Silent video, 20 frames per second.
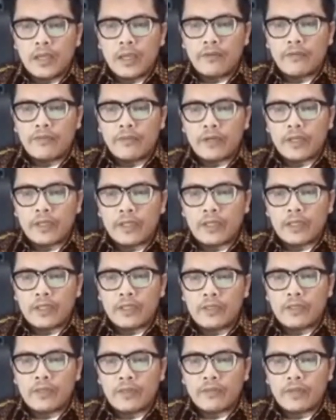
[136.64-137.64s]
every
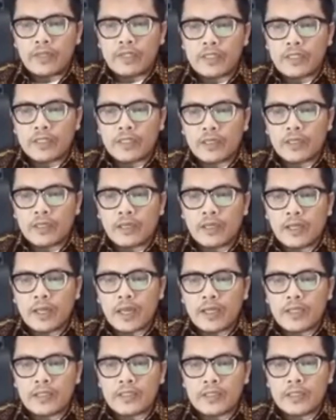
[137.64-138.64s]
university
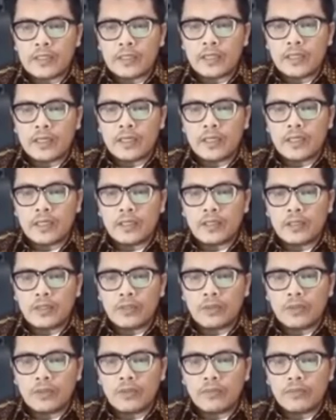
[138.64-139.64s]
realize the need
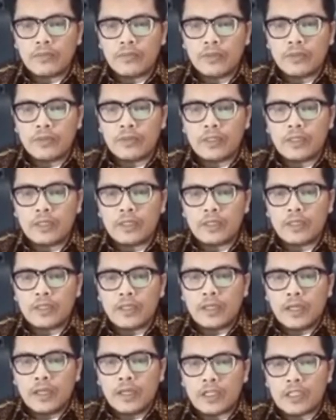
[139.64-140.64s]
to fully
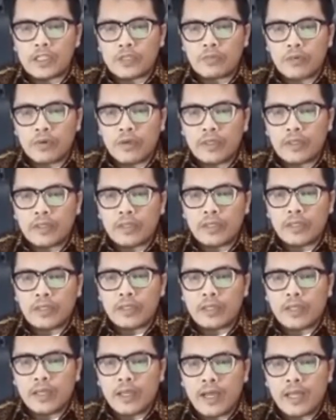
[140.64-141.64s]
exploit
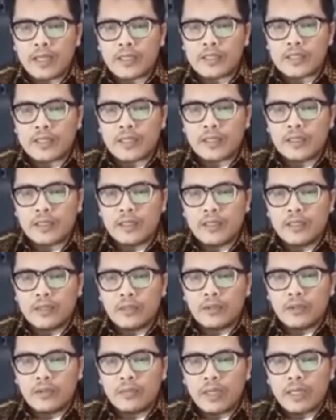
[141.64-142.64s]
its assets
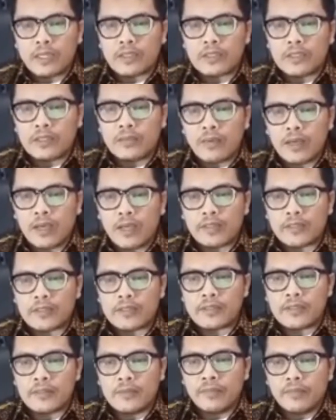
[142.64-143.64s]
to
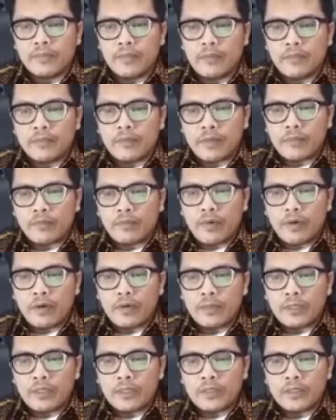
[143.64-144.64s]
maximize
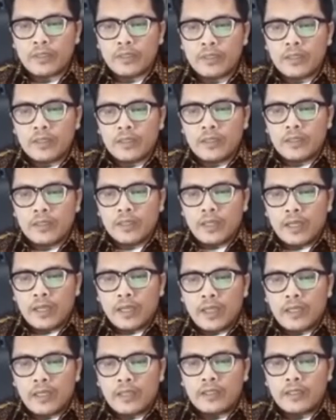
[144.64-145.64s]
performance
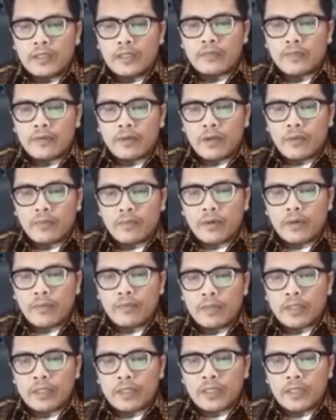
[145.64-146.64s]
and develop
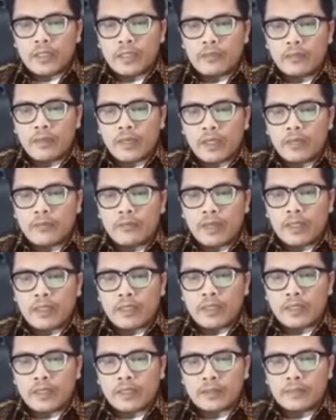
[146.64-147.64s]
competitive
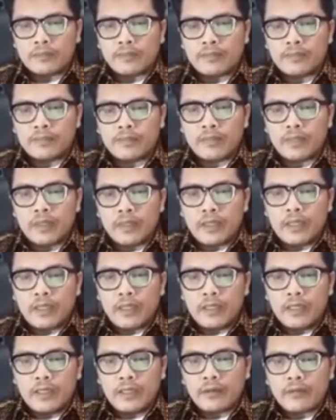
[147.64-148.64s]
advantage.
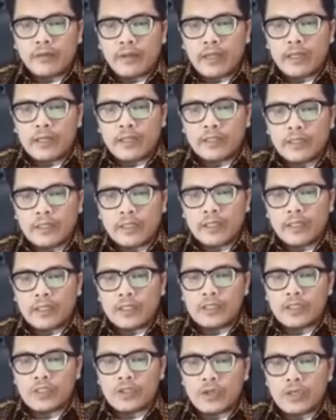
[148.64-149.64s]
In
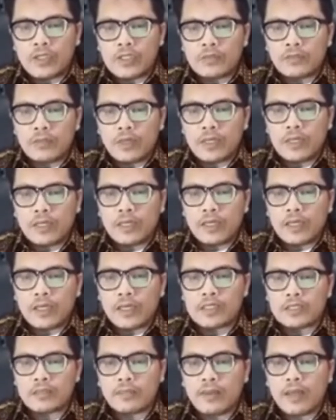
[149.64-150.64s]
reality, choice making
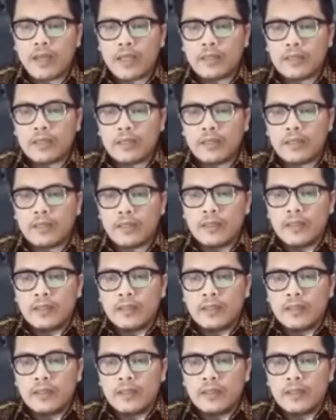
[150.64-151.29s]
has many